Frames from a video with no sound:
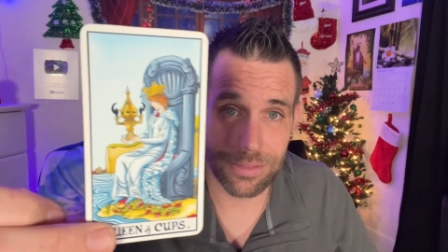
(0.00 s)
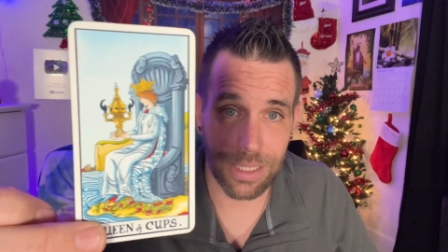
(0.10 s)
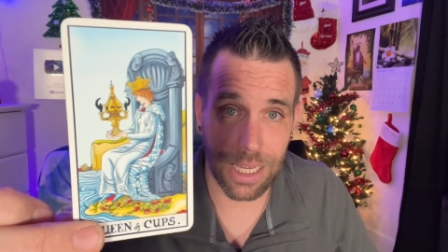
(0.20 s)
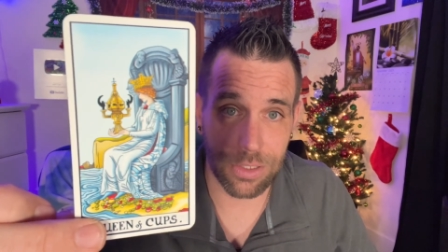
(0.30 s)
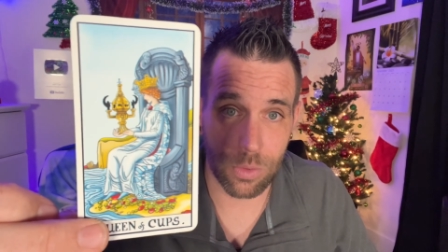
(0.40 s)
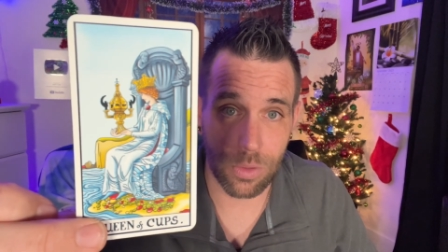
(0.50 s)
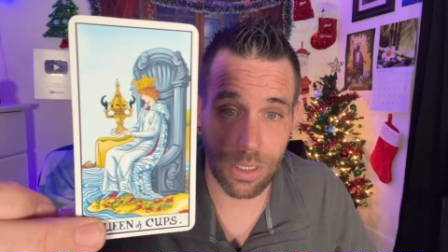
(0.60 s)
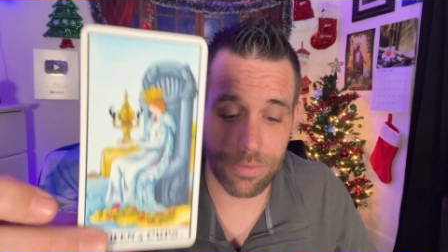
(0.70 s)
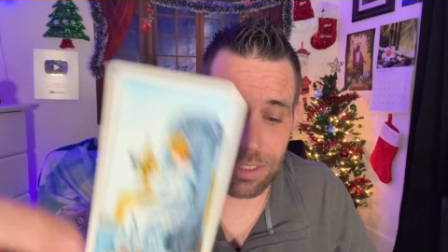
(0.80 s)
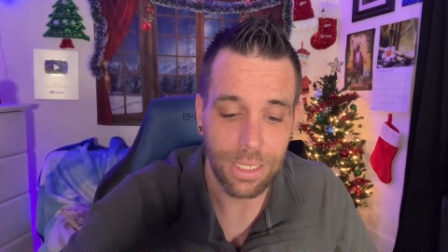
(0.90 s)
I do
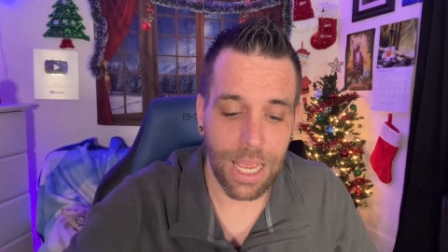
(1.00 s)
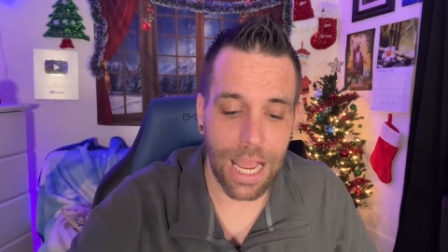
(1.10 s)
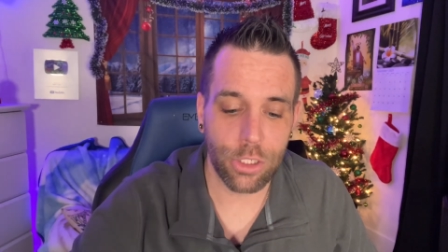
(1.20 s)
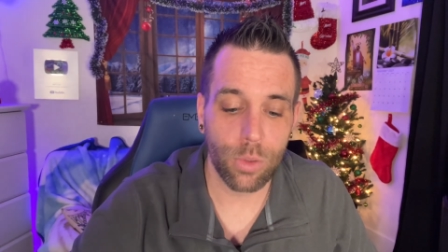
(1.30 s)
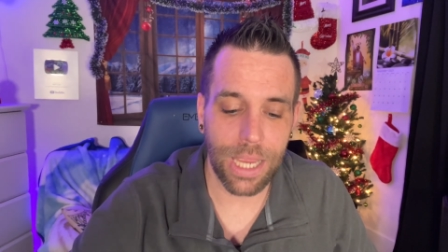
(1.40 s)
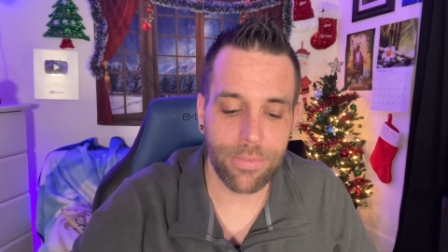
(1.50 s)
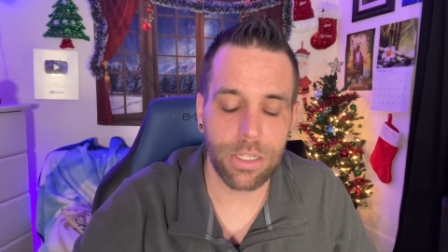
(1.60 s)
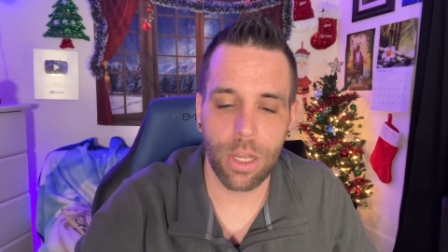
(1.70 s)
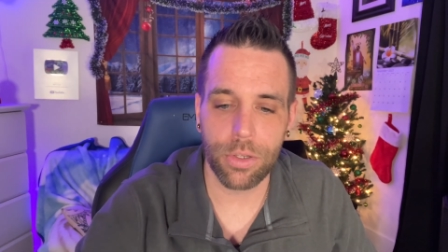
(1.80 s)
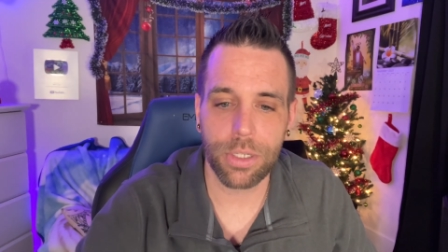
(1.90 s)
love it. I do have
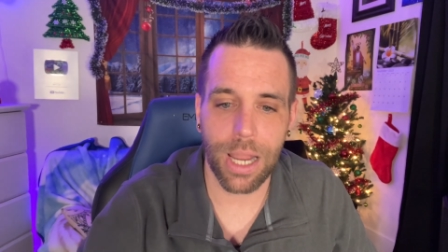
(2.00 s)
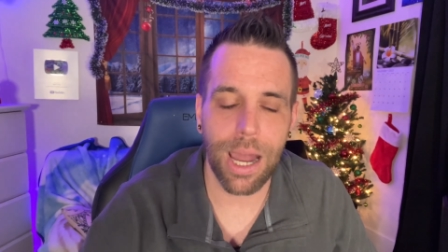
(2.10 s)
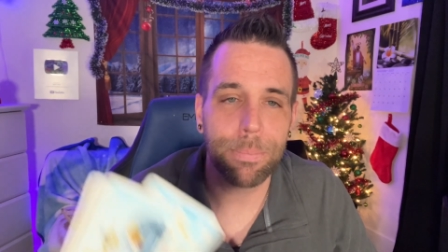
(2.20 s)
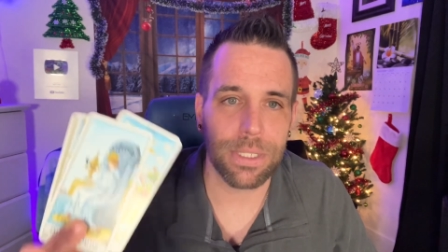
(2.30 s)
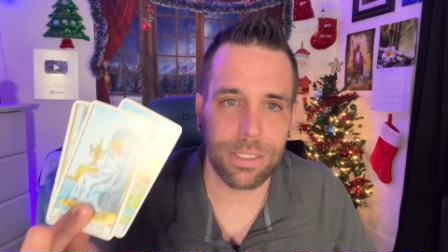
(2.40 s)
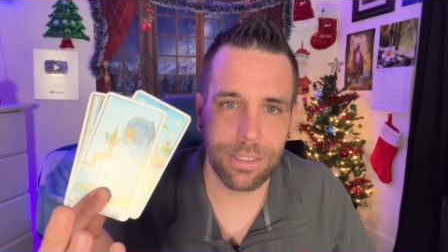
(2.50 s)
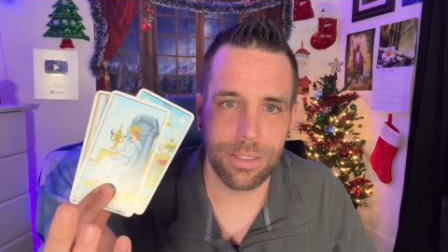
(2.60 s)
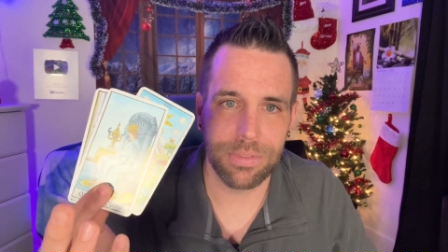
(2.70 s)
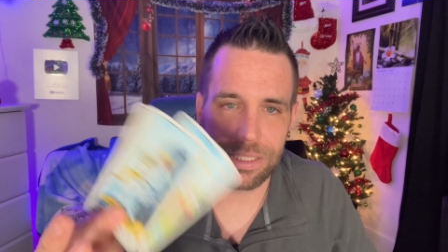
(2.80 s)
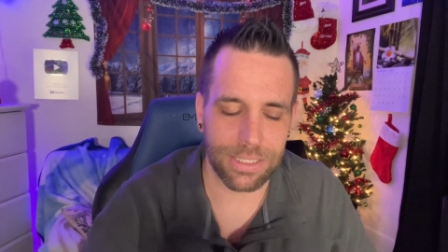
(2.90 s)
another copy
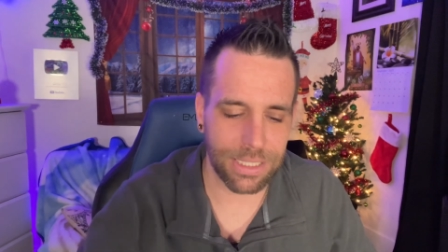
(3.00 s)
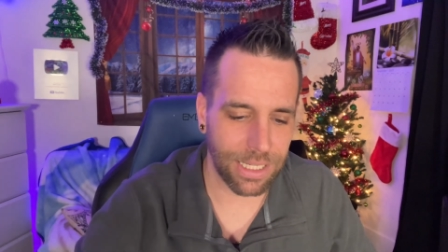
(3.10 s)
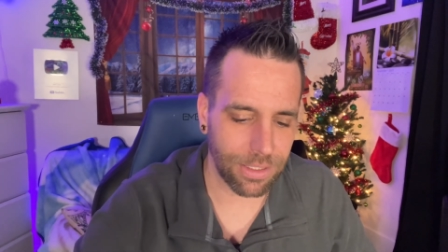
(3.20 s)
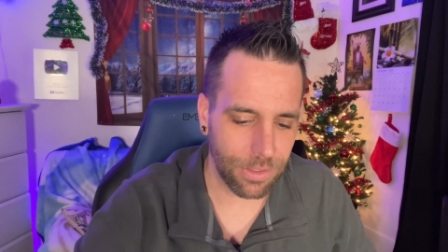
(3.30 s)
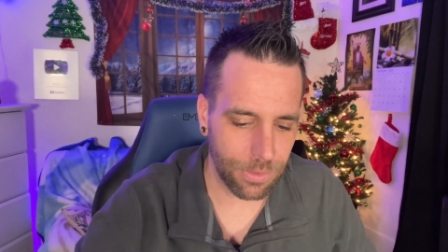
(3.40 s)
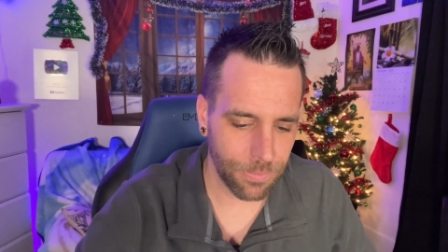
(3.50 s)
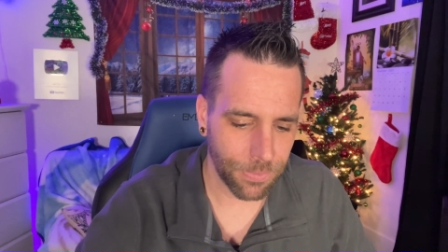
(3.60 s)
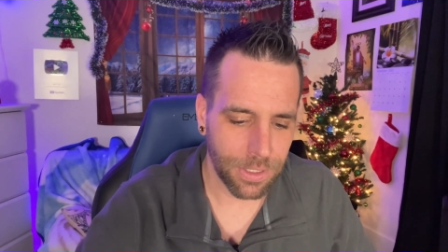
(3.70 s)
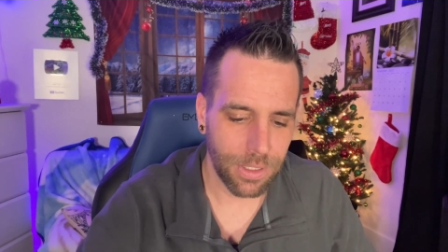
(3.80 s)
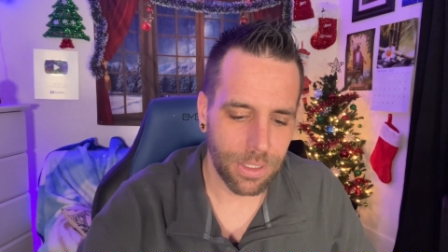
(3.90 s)
of this deck, though.
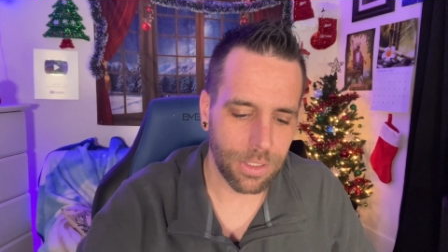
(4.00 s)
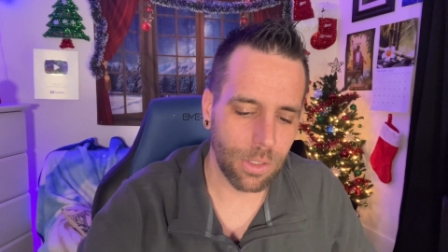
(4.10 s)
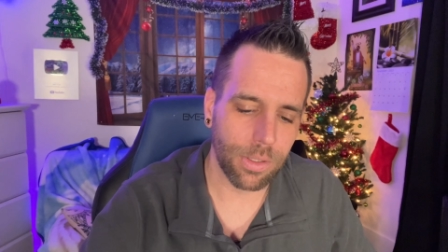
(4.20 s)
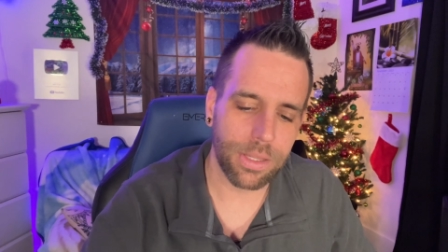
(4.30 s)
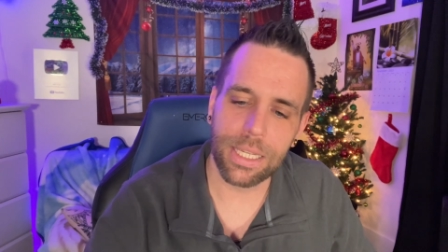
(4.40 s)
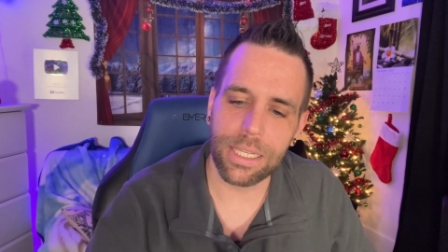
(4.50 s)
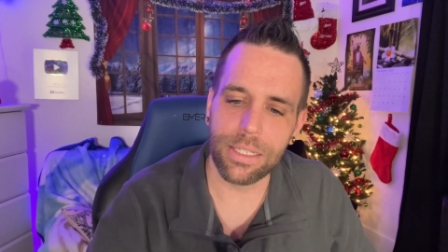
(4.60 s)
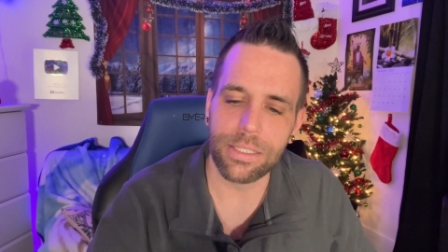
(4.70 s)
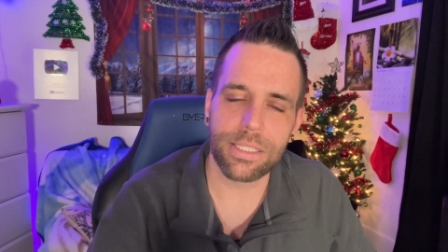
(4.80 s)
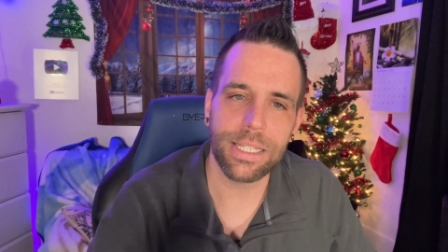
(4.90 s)
The only thing
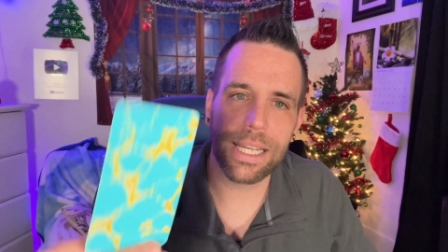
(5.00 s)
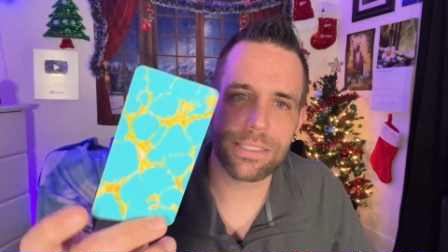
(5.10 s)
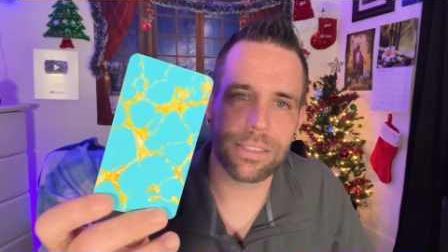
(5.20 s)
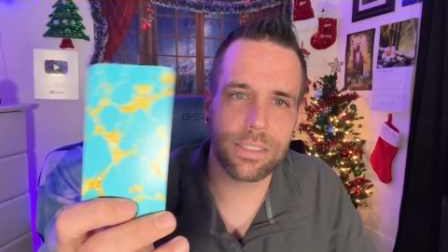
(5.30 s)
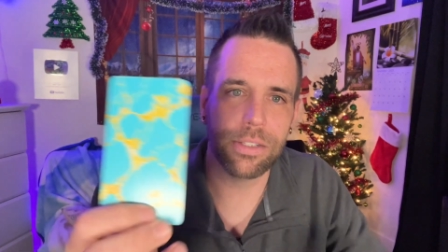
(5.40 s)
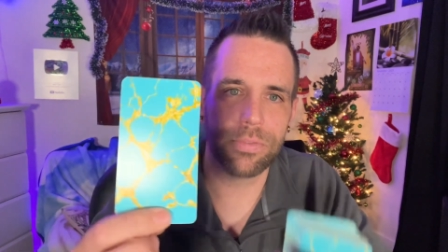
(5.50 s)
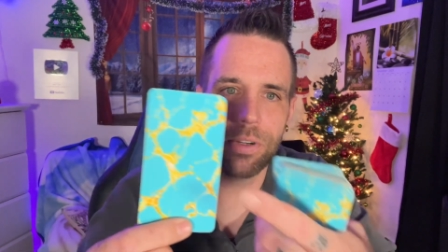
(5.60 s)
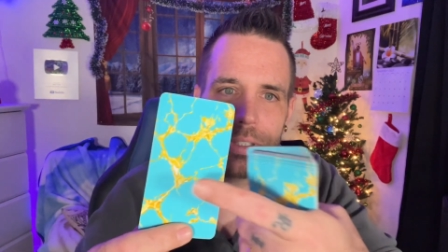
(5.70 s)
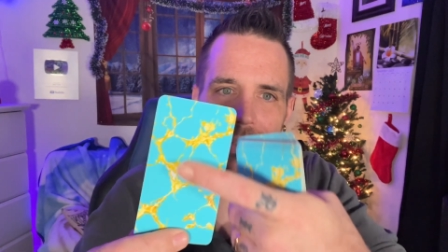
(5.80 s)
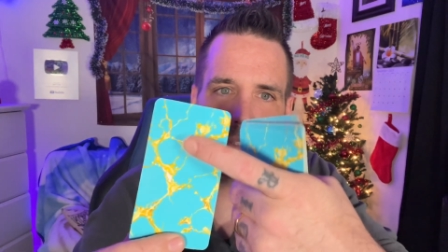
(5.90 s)
is it has a
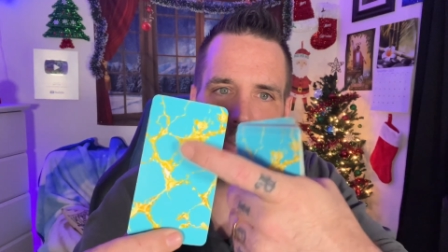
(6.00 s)
different